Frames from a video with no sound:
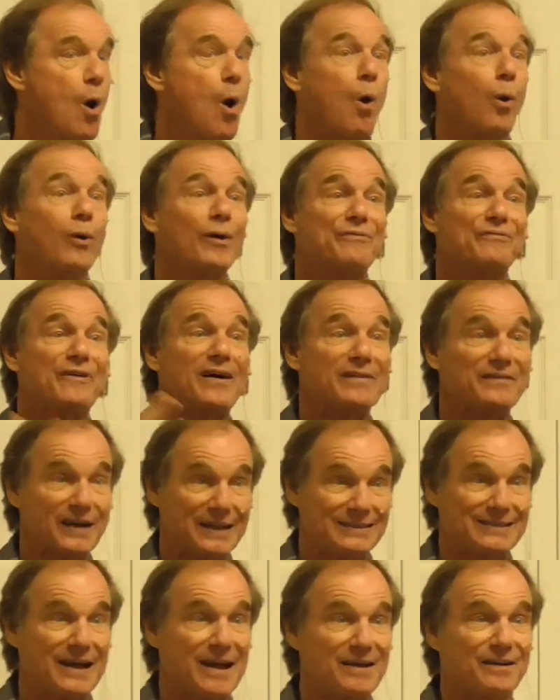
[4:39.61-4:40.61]
Or if I've
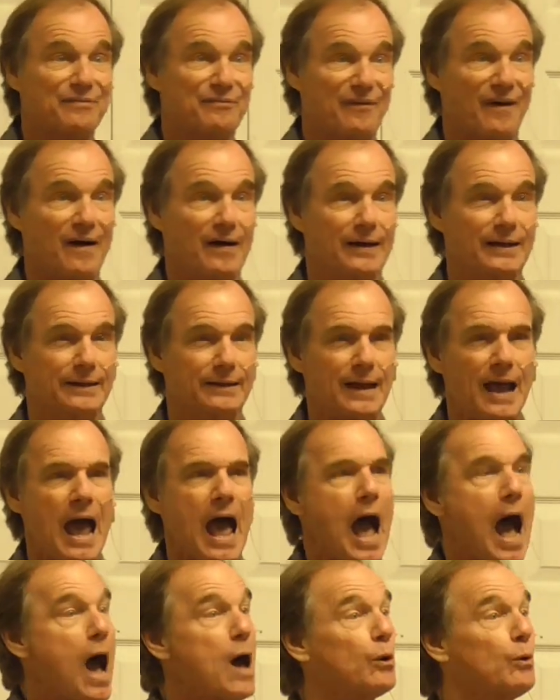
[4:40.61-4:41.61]
identified it,
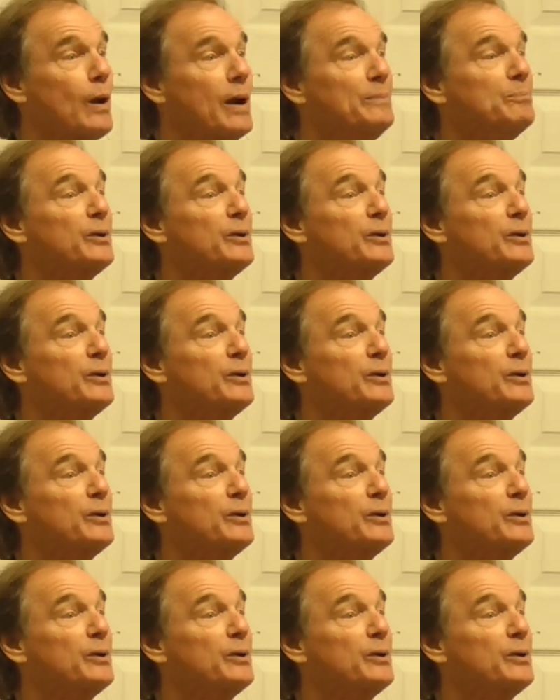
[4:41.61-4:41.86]
how do I